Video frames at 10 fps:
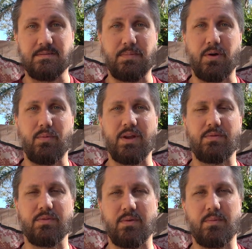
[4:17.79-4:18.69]
part
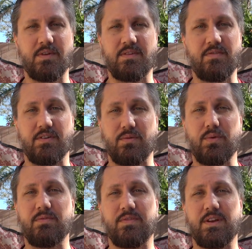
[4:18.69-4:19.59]
ways with some of my stuff because it
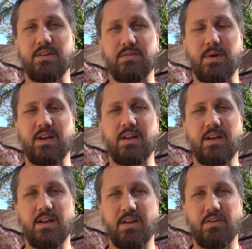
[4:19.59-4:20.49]
wouldn't fit into my
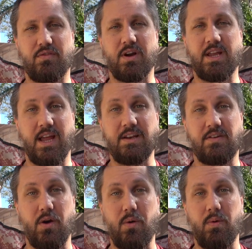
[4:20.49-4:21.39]
truck and
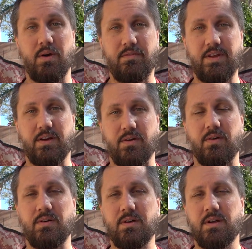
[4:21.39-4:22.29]
tow
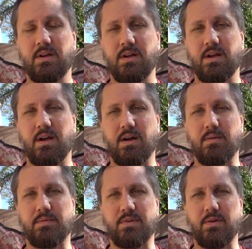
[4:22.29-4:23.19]
vehicle.
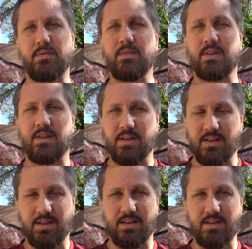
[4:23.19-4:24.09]
So
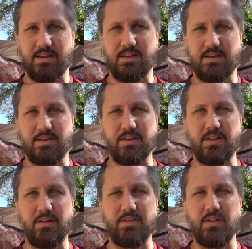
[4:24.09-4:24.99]
you
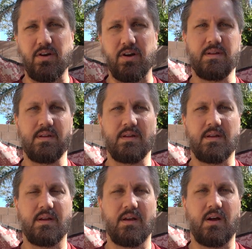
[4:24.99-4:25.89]
live and learn.
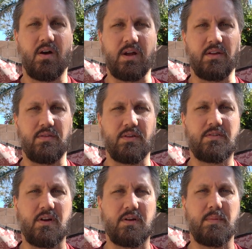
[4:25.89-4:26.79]
Okay, so
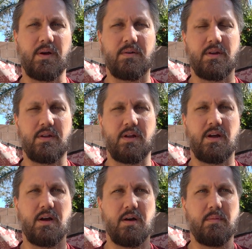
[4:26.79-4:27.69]
let's talk about
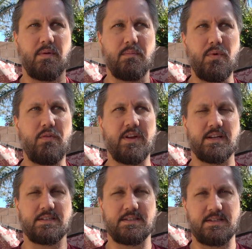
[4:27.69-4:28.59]
moving
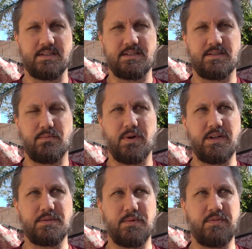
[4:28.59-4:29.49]
assistance. What
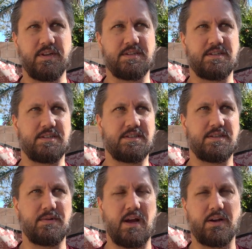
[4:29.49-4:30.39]
is moving assistance
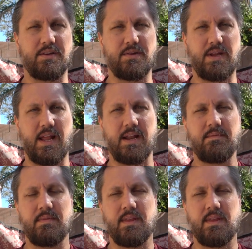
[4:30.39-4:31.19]
and how can you get it?